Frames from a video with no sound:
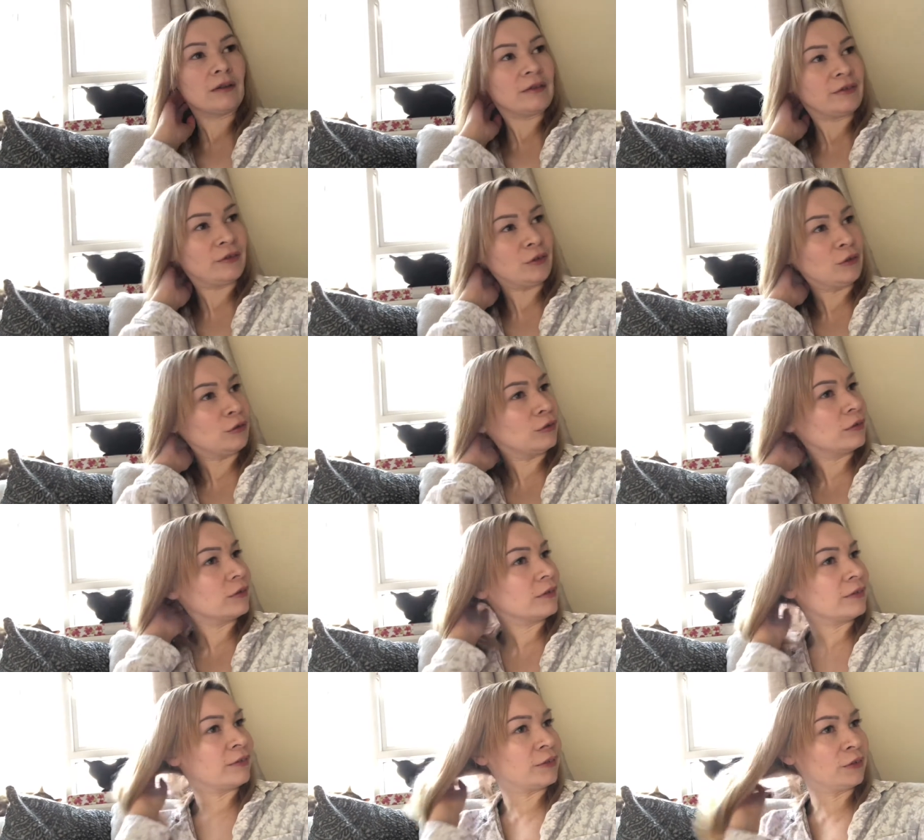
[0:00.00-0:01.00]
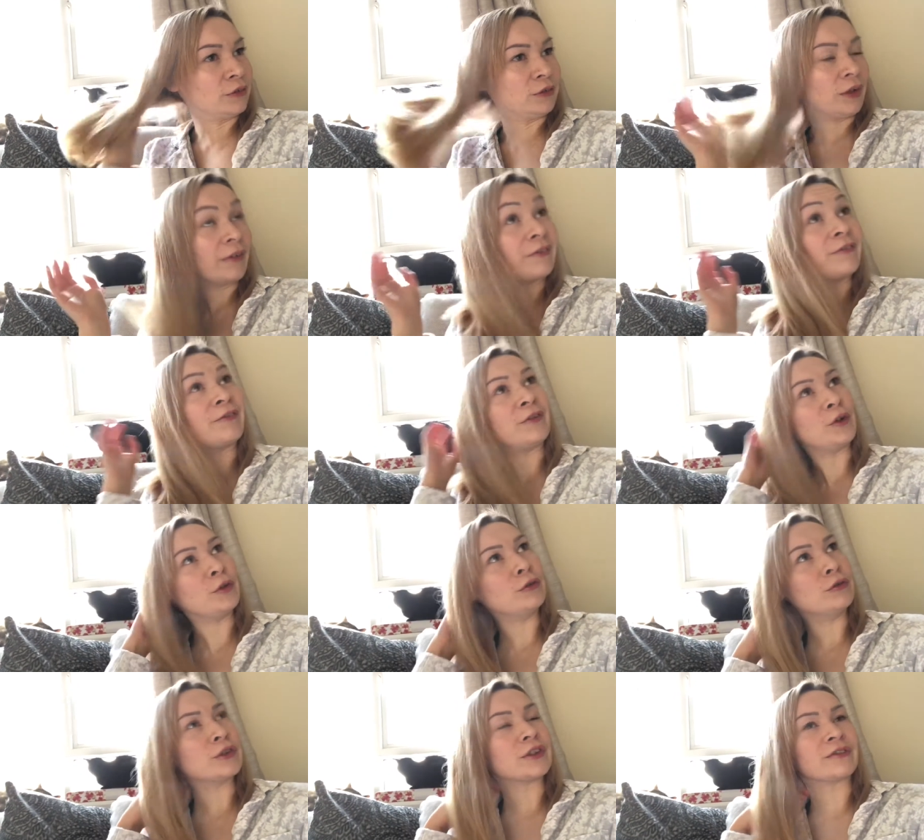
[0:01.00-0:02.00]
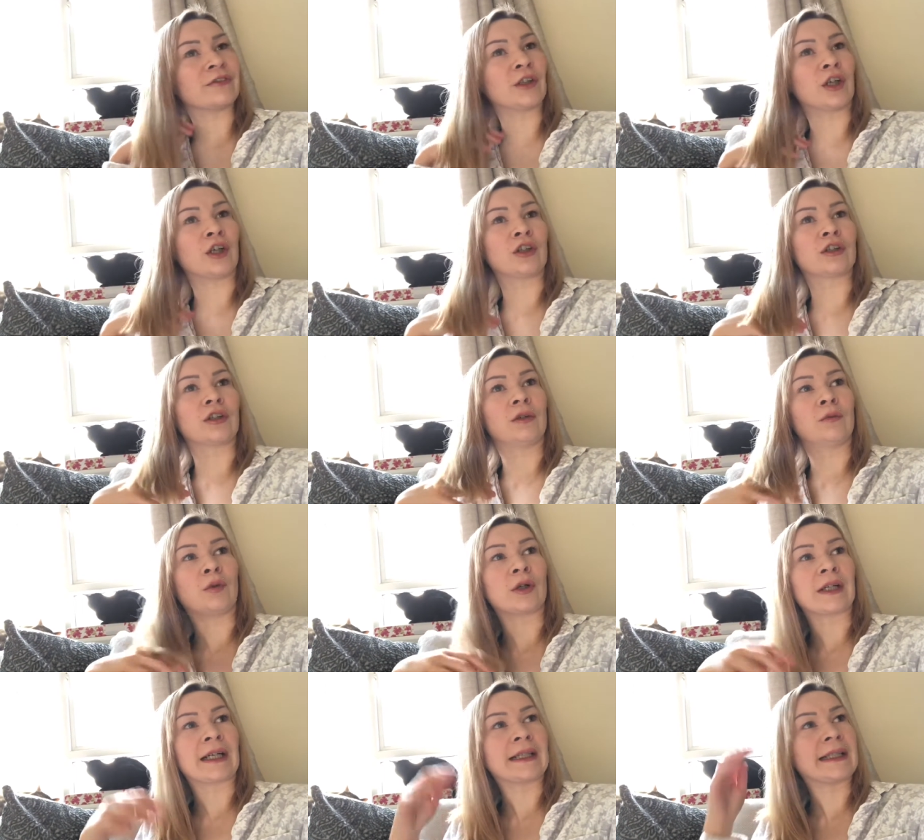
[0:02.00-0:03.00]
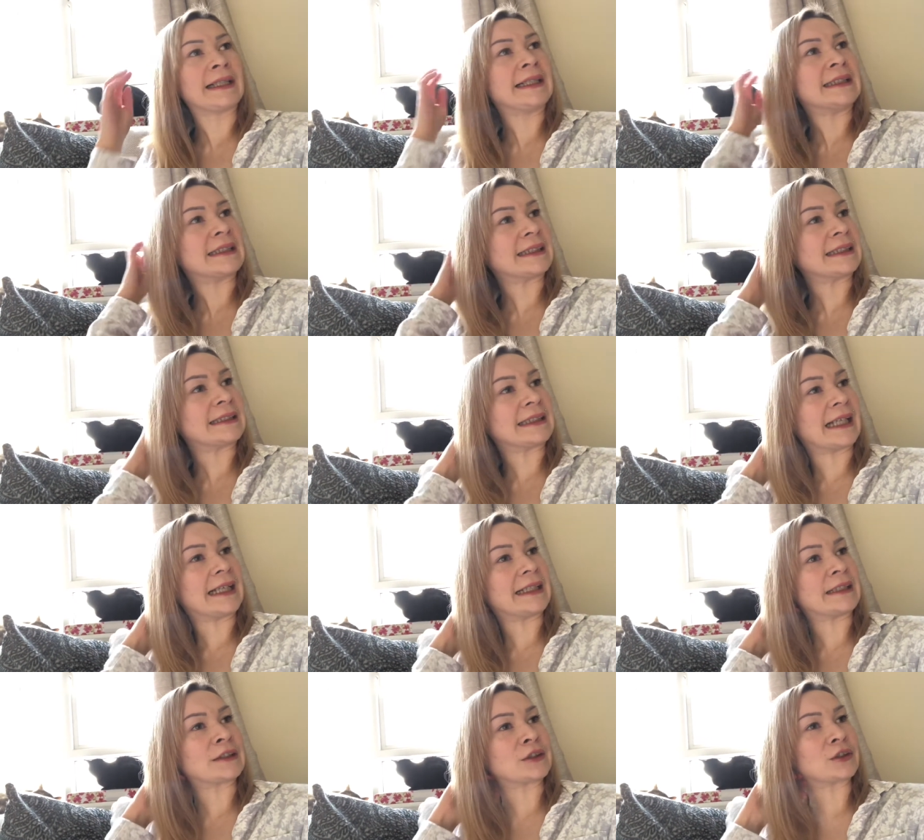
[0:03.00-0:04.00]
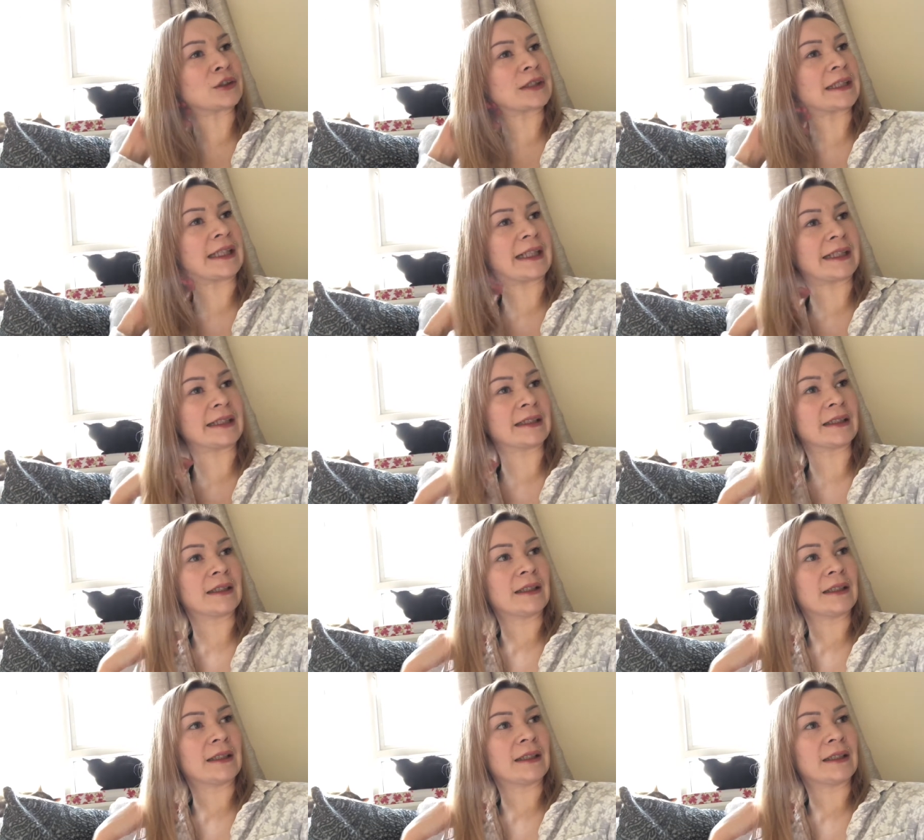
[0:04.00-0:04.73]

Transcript: full flu food vlog on what I eat in a day sort of thing.